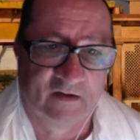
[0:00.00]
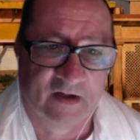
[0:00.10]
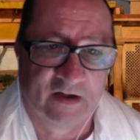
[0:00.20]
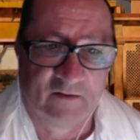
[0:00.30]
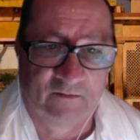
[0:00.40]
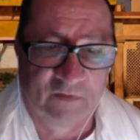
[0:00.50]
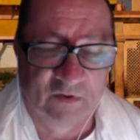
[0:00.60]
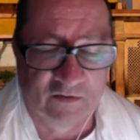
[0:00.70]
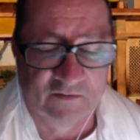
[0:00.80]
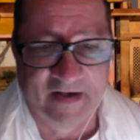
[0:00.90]
a
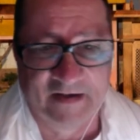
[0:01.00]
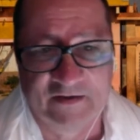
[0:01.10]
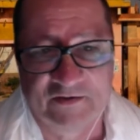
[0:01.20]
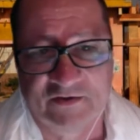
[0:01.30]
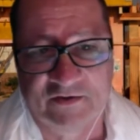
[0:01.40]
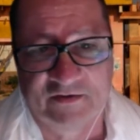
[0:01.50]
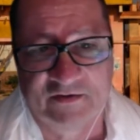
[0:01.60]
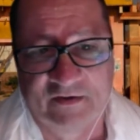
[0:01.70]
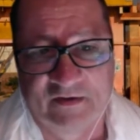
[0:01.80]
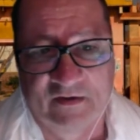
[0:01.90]
good manager.
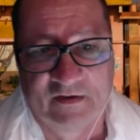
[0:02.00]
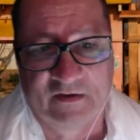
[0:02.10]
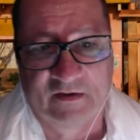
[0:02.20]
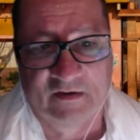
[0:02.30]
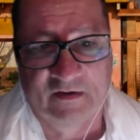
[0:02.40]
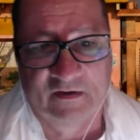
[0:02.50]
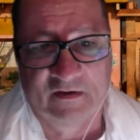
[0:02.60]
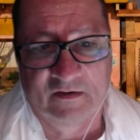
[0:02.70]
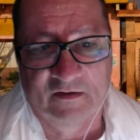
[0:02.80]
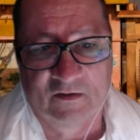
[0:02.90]

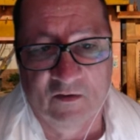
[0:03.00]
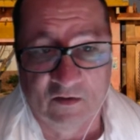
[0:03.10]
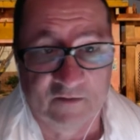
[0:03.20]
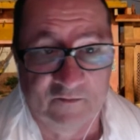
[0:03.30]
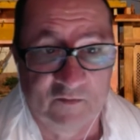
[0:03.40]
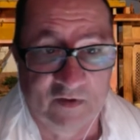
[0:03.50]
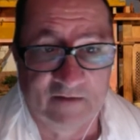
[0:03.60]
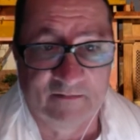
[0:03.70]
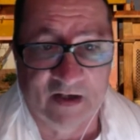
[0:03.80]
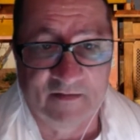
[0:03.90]
Or if you are
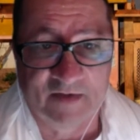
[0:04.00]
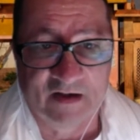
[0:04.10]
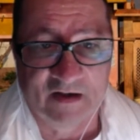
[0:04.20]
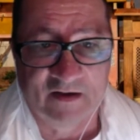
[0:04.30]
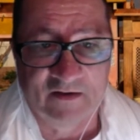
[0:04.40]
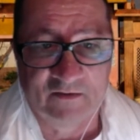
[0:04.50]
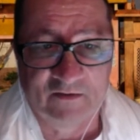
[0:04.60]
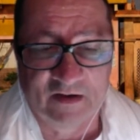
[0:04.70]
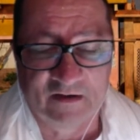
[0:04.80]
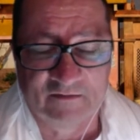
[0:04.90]
a Brahmana, you
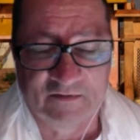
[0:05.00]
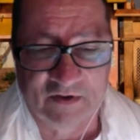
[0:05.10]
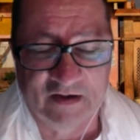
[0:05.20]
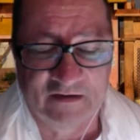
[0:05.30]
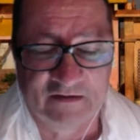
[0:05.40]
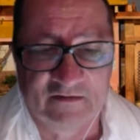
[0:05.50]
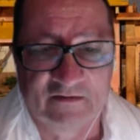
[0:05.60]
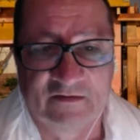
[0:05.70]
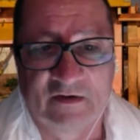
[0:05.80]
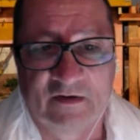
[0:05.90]
are trained
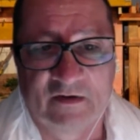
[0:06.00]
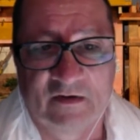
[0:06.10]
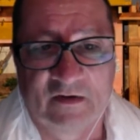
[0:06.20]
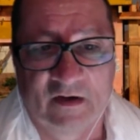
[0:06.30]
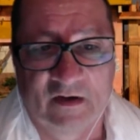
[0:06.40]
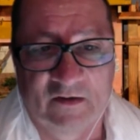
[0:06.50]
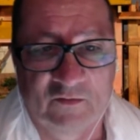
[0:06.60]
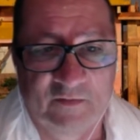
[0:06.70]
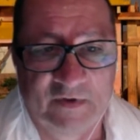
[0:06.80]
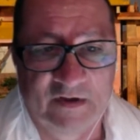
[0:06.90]

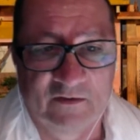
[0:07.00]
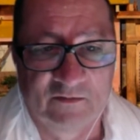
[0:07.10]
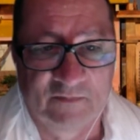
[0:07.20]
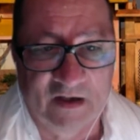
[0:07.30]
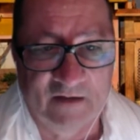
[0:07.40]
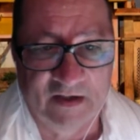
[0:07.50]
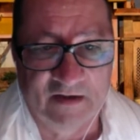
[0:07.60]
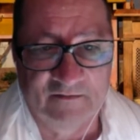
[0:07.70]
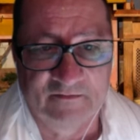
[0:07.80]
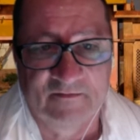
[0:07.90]
to be a good Brahmana.